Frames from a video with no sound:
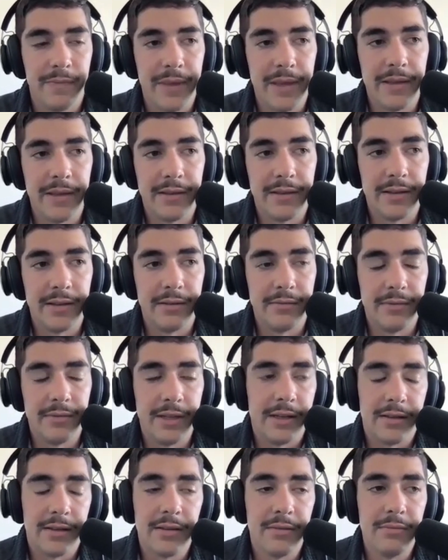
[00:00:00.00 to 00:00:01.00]
and then
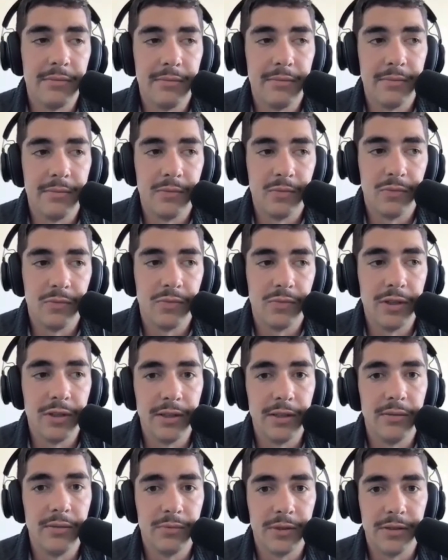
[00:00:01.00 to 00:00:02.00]
yeah, the
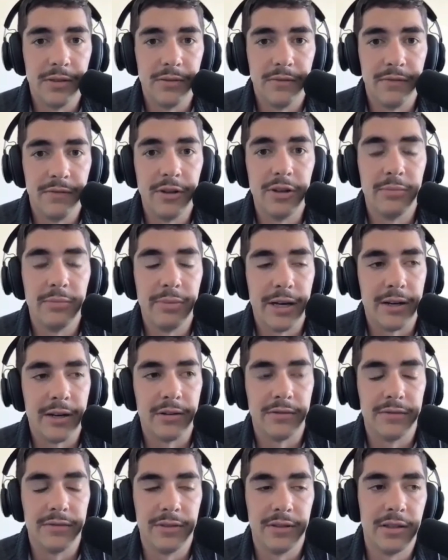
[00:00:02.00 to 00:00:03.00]
really one very
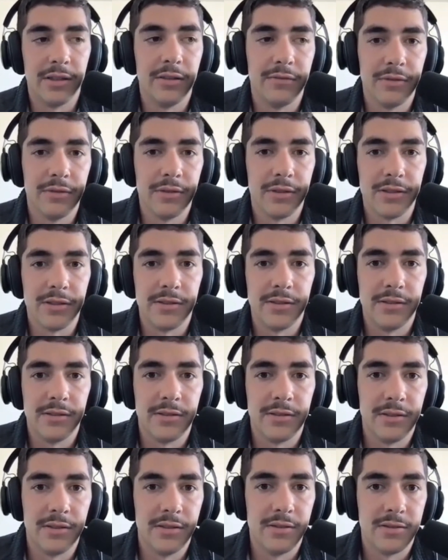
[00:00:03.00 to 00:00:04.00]
powerful thing for us
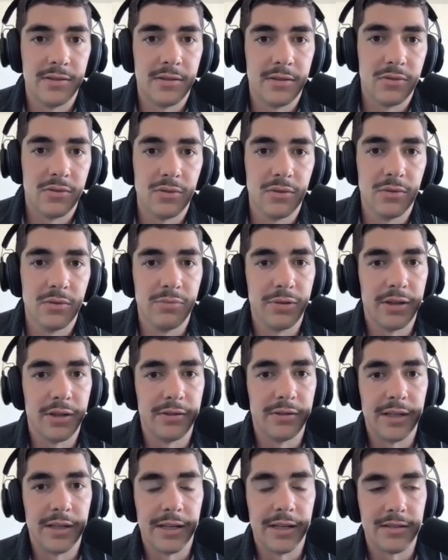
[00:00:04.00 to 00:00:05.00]
is the sort of
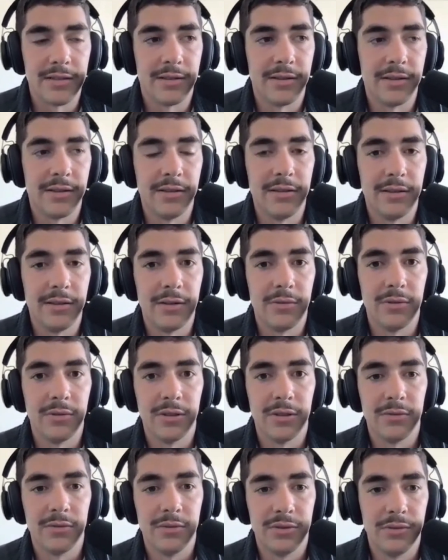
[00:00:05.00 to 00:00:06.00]
broader Castle Island
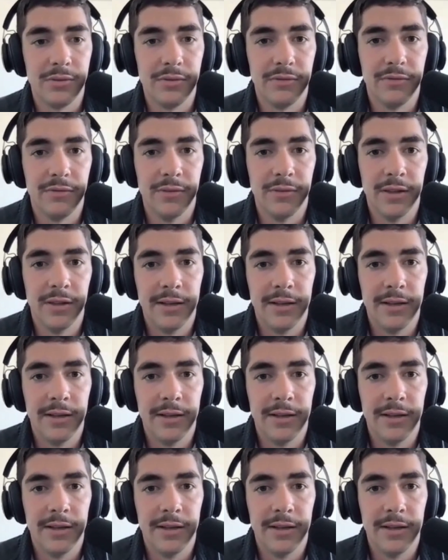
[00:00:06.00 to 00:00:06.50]
network, which we've